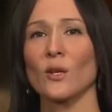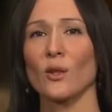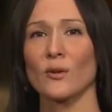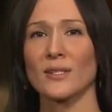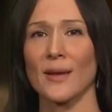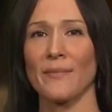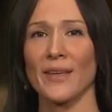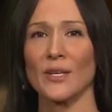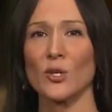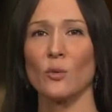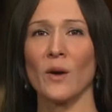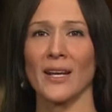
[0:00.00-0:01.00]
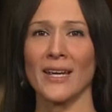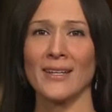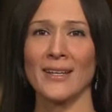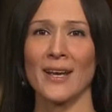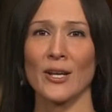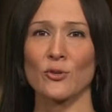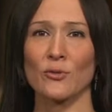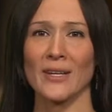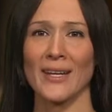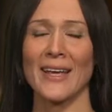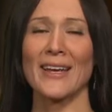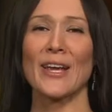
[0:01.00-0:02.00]
learn something new about Indian
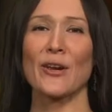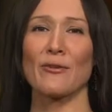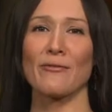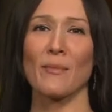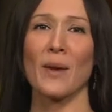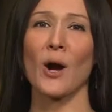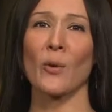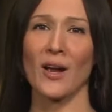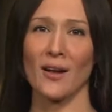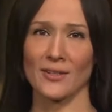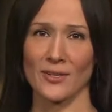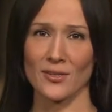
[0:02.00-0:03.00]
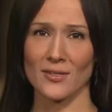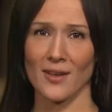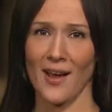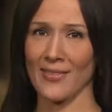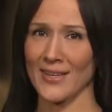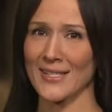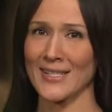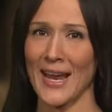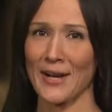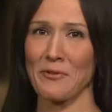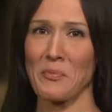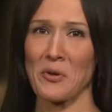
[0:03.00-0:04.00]
country and hear from our elders on this
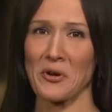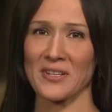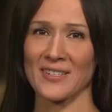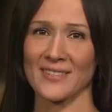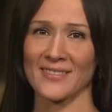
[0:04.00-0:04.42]
Native Report.